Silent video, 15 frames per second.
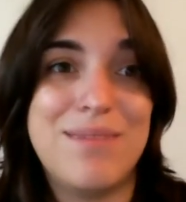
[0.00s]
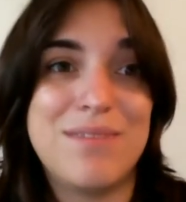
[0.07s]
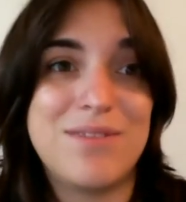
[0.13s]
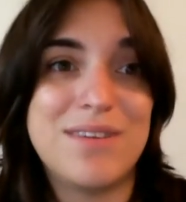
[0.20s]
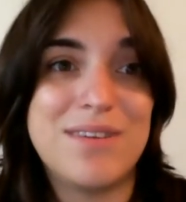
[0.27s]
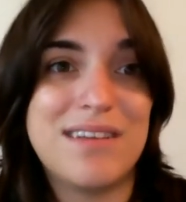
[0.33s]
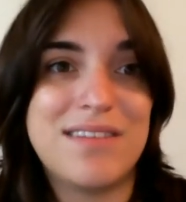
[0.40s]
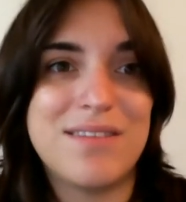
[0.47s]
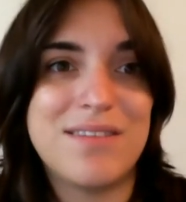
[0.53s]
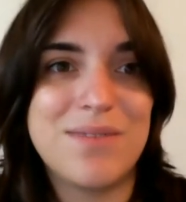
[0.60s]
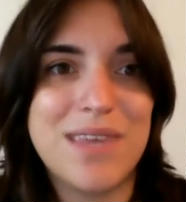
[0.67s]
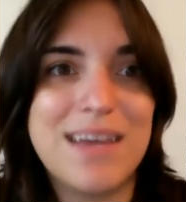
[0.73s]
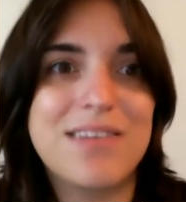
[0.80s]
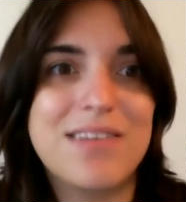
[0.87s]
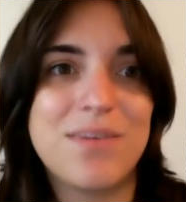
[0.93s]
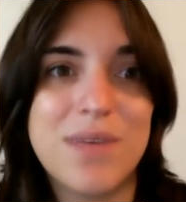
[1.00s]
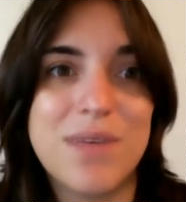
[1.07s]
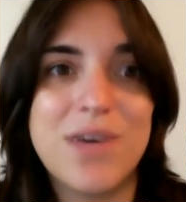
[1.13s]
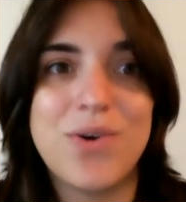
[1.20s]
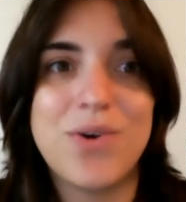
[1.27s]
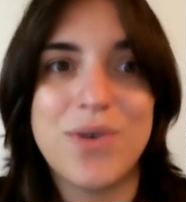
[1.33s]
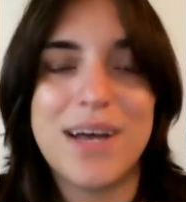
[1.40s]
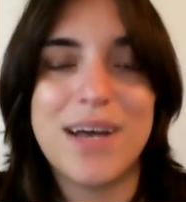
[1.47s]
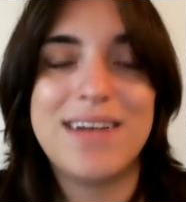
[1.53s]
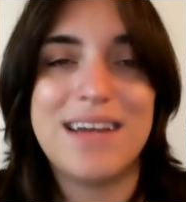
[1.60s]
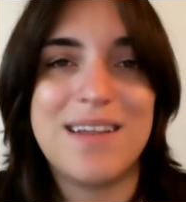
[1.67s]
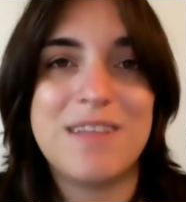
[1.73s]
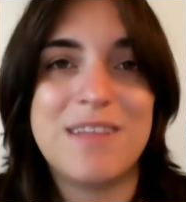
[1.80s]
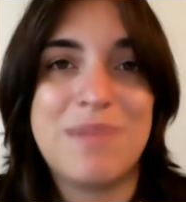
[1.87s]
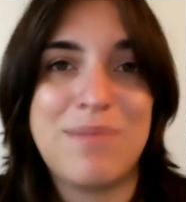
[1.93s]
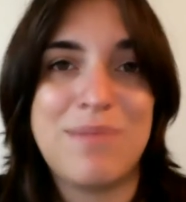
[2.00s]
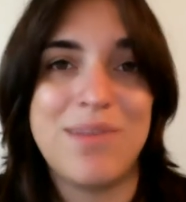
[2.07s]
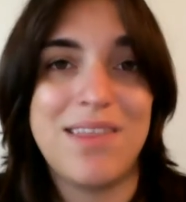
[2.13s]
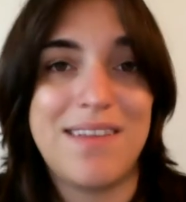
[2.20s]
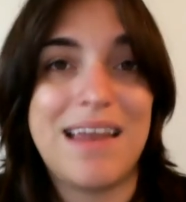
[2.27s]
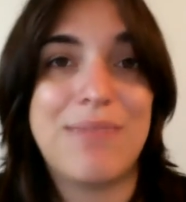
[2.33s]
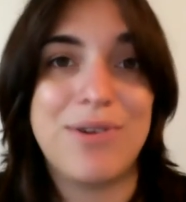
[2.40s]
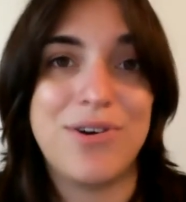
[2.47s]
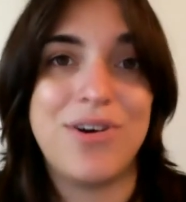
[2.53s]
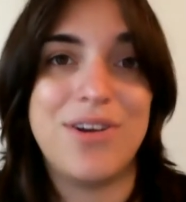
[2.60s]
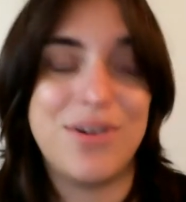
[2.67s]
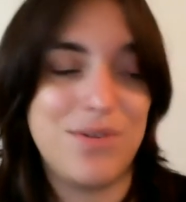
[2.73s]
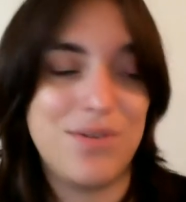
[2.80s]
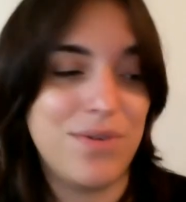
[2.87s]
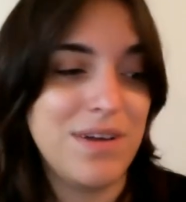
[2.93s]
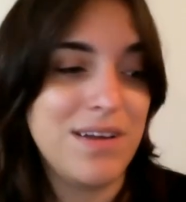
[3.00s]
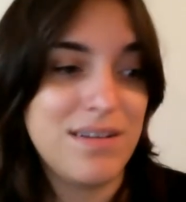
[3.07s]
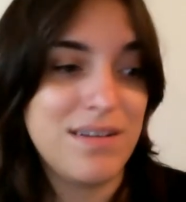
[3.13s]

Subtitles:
So it's a really cool idea. There's people in the neighborhood who